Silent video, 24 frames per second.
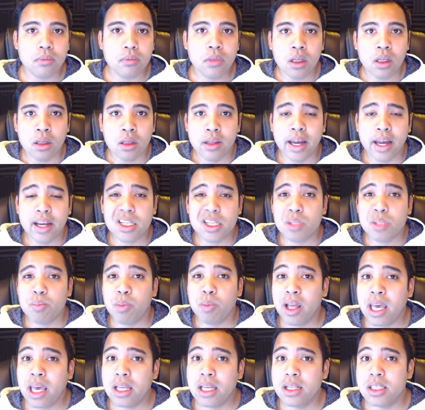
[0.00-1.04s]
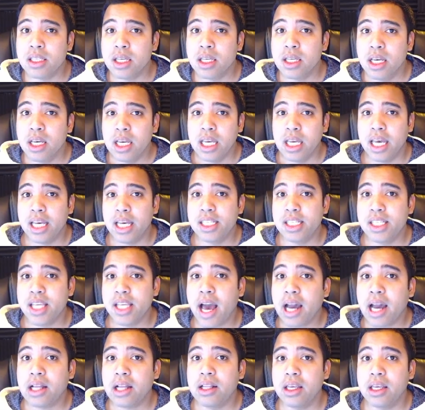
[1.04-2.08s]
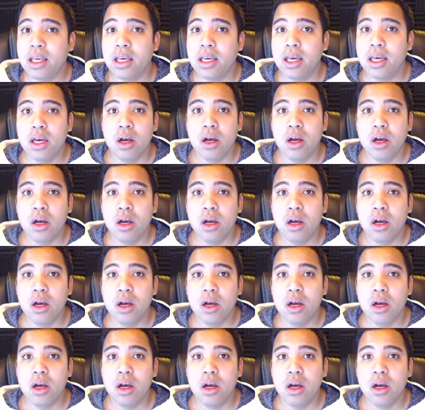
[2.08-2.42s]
that explains exactly